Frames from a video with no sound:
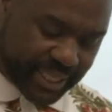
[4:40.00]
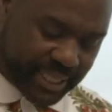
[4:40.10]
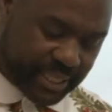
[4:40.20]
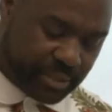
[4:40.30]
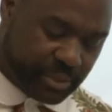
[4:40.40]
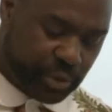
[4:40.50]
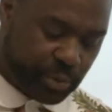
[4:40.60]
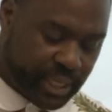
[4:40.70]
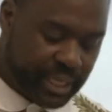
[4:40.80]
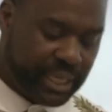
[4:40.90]
system is
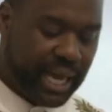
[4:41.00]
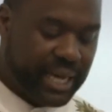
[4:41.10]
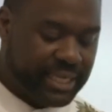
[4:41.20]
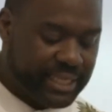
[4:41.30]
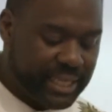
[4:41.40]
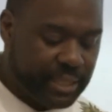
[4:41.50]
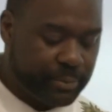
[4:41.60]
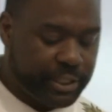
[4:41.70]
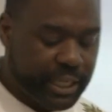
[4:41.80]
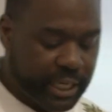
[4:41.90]
realized in the
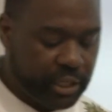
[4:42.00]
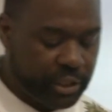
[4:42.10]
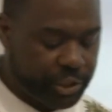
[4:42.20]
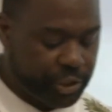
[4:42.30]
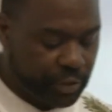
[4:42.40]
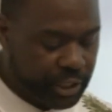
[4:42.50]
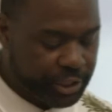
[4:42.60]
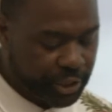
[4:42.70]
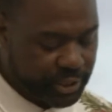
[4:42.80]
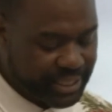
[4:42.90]
particular
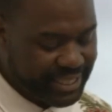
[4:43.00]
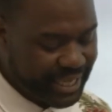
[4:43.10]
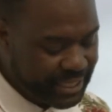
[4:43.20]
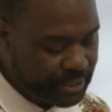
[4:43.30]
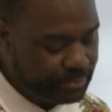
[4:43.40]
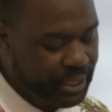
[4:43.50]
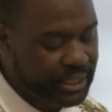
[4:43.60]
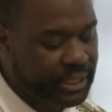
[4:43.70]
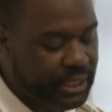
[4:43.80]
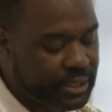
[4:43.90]
structure and is
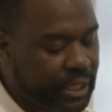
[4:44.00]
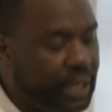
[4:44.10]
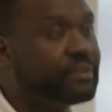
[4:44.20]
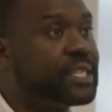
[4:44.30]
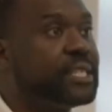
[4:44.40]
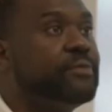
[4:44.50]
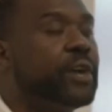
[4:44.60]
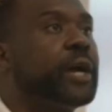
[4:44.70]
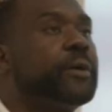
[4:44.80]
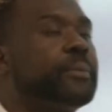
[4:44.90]
independent of its
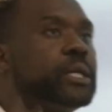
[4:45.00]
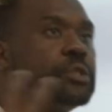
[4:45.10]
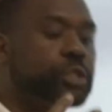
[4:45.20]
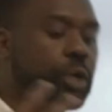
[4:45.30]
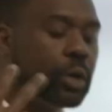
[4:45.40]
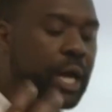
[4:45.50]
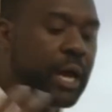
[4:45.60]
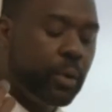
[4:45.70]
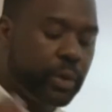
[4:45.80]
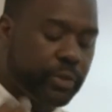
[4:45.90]
environment. So
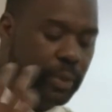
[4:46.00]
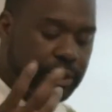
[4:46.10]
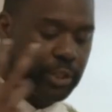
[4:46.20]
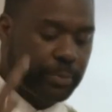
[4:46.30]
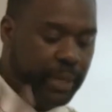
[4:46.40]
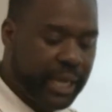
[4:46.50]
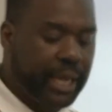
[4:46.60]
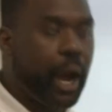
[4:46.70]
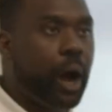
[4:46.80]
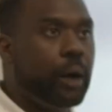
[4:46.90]
with Wynter
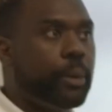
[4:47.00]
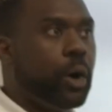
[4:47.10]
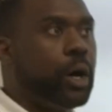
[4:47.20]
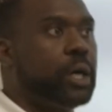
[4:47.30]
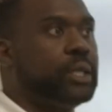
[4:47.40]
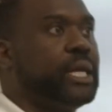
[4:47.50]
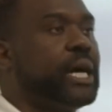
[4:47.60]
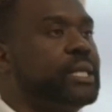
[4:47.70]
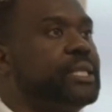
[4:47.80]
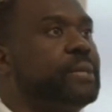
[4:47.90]
picking up on the
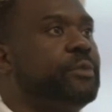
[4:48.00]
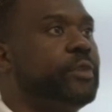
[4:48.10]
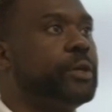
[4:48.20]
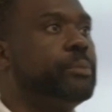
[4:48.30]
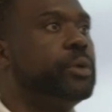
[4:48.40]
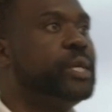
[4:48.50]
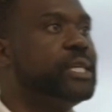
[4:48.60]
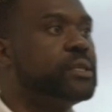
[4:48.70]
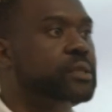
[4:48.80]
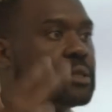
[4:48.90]
concept of
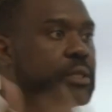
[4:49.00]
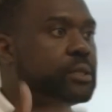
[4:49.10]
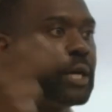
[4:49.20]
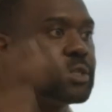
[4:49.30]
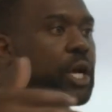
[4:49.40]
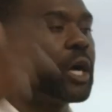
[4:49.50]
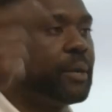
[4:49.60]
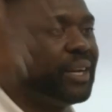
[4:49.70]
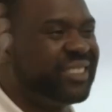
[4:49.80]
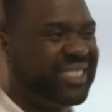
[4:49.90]
autopoiesis, and I'll talk
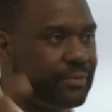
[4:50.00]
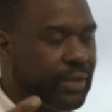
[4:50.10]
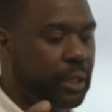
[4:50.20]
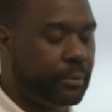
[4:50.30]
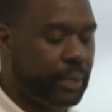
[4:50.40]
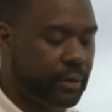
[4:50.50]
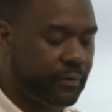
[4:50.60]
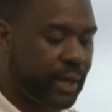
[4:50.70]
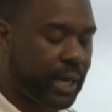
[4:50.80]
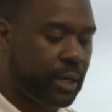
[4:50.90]
about the development
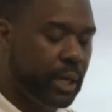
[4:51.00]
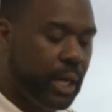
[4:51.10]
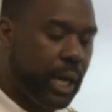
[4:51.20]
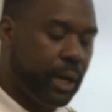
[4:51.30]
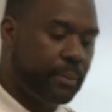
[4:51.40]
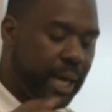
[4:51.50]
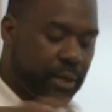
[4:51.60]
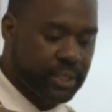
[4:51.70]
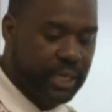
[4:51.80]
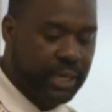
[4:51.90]
of that
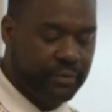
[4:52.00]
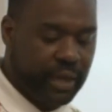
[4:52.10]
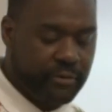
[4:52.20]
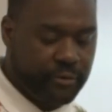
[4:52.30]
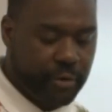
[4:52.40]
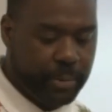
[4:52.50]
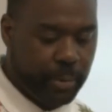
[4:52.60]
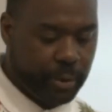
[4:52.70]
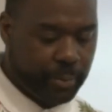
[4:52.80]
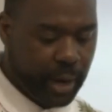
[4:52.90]
outside of that
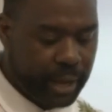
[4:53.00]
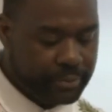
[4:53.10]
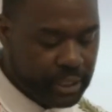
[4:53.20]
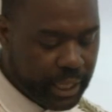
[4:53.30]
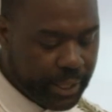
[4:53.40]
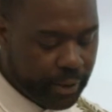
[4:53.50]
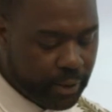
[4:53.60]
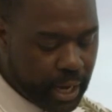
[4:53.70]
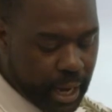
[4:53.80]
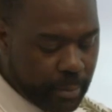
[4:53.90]
framework perhaps
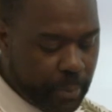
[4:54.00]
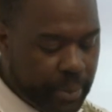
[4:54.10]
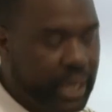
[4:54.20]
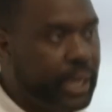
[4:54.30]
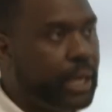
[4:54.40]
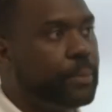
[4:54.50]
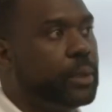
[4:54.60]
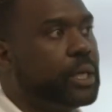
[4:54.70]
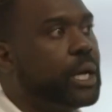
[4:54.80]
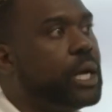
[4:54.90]
later, but picking up
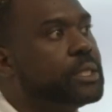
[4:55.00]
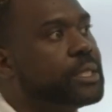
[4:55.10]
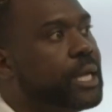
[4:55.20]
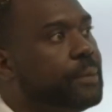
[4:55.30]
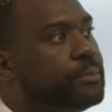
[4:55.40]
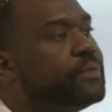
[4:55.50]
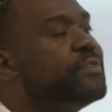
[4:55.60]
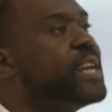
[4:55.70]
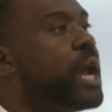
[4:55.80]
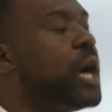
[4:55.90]
on the concept of
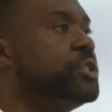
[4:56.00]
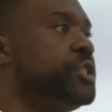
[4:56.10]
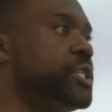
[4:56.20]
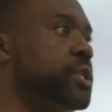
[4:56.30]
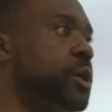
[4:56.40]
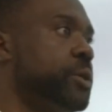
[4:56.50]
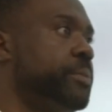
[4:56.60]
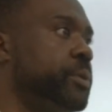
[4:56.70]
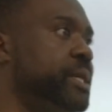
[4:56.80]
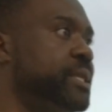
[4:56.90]
not just
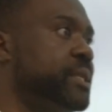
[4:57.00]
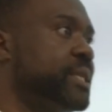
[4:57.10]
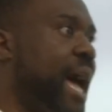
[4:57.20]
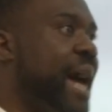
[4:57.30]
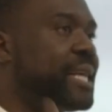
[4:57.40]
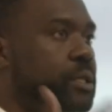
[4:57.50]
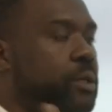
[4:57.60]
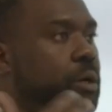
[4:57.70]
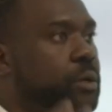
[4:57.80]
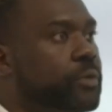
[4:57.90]
autopoiesis as an
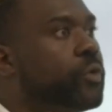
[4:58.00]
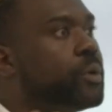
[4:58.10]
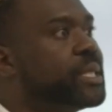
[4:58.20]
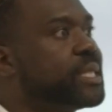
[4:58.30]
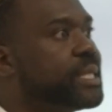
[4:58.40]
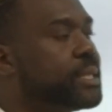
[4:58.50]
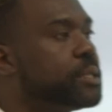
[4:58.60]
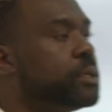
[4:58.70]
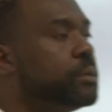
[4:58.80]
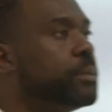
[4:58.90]
autoforming
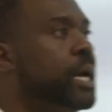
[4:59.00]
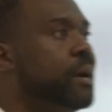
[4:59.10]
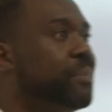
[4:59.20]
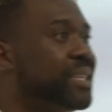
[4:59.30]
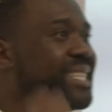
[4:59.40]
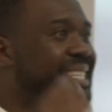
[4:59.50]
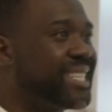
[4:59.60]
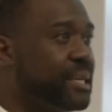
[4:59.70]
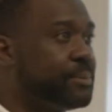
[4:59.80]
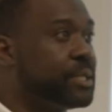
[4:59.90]
system, but the
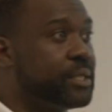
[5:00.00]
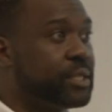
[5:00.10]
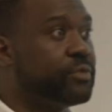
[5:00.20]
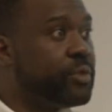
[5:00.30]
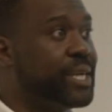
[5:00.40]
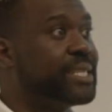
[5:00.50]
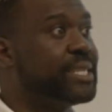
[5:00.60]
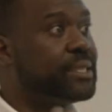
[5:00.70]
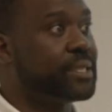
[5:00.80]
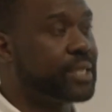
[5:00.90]
substance of race
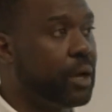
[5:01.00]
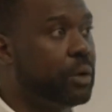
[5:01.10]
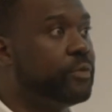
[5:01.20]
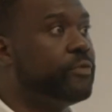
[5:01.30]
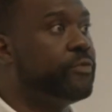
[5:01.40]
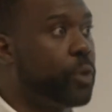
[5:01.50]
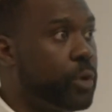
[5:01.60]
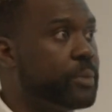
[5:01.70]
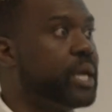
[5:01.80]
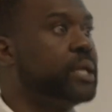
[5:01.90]
itself
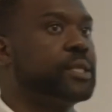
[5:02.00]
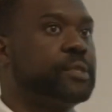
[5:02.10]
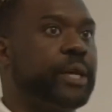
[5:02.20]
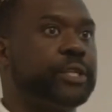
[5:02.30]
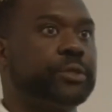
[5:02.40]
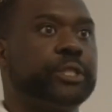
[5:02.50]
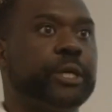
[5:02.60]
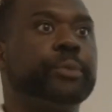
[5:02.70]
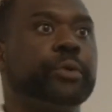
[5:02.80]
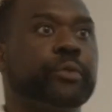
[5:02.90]
forming the spatial
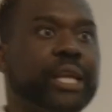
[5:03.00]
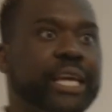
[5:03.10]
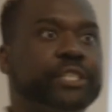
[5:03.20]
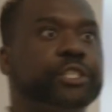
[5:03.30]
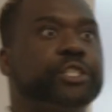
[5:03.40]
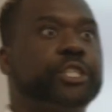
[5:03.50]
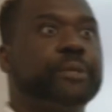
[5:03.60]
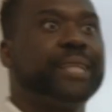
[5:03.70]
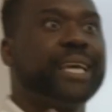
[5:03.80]
temporal relationship